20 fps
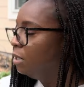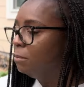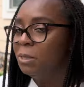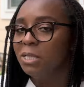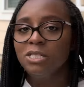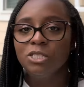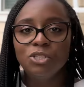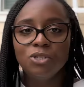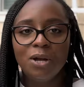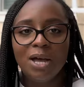I'm
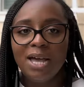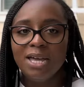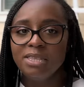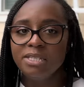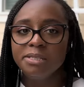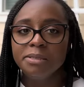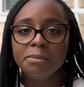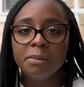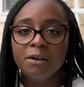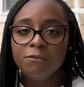going to try.
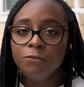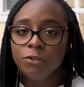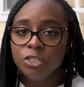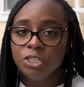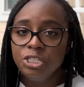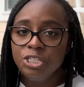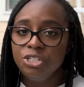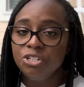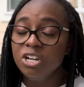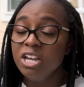This is my
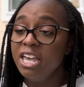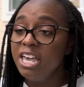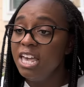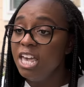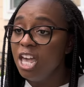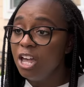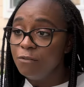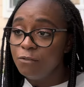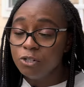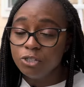first year
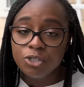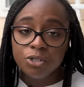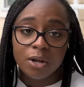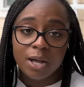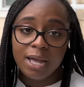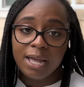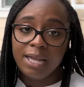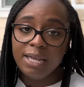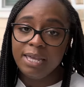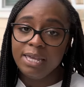ever
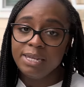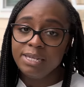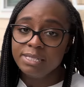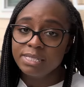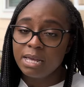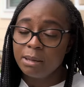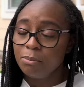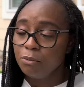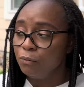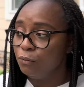trying any
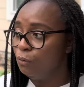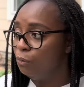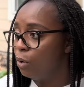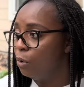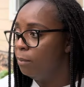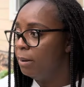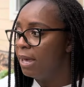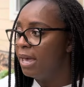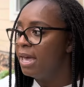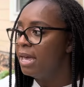type of grow
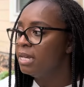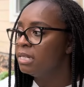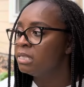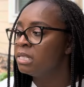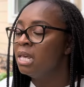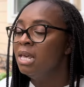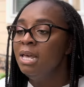bags.